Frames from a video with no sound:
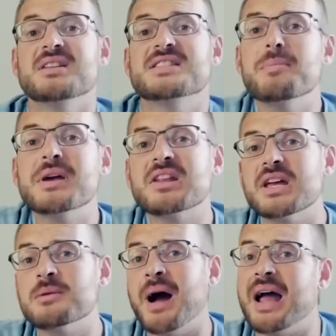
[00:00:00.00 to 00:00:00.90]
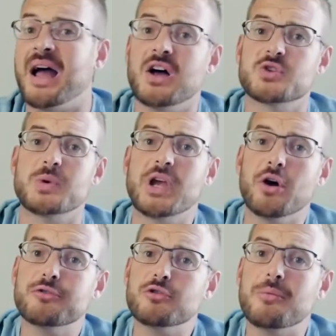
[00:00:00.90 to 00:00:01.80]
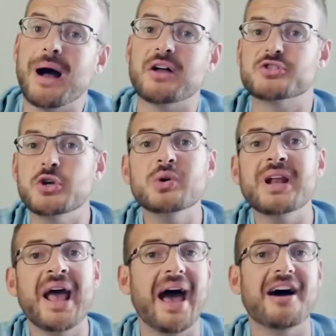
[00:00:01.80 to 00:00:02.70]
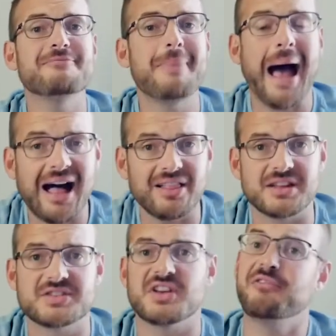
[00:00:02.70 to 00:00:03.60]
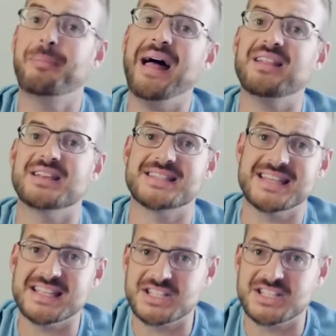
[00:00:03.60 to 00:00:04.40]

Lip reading: Typically in my house, we go through about 2.5 pallets of pellets each